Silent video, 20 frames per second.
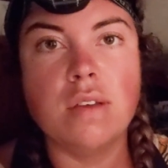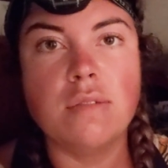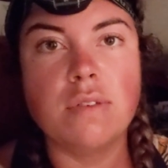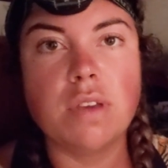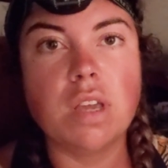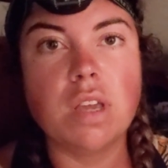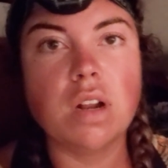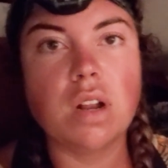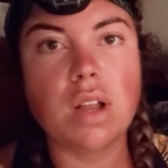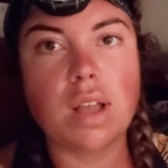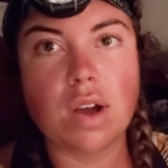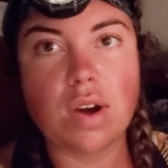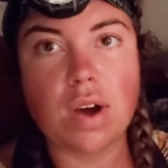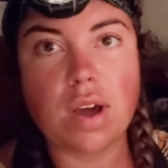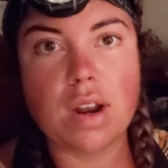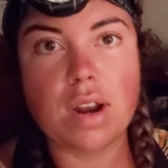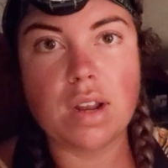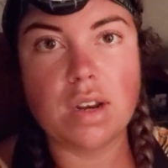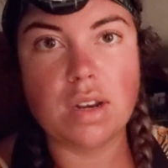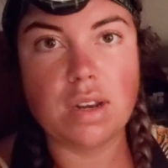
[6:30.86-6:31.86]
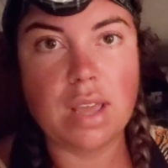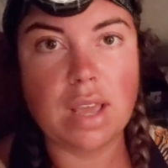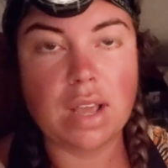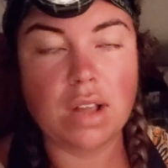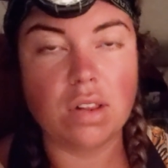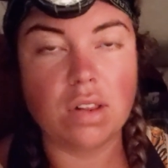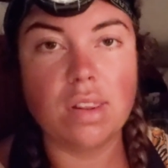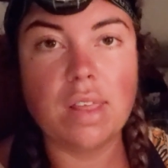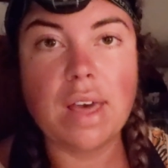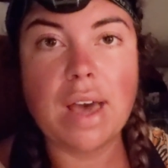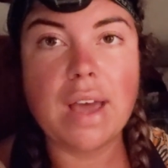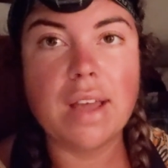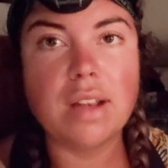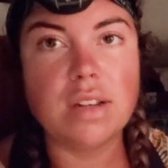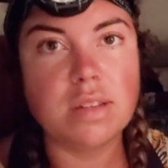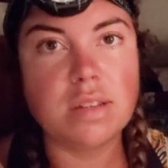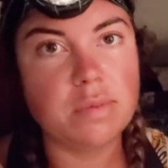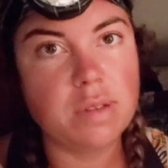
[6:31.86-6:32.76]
figuring out how to untangle that,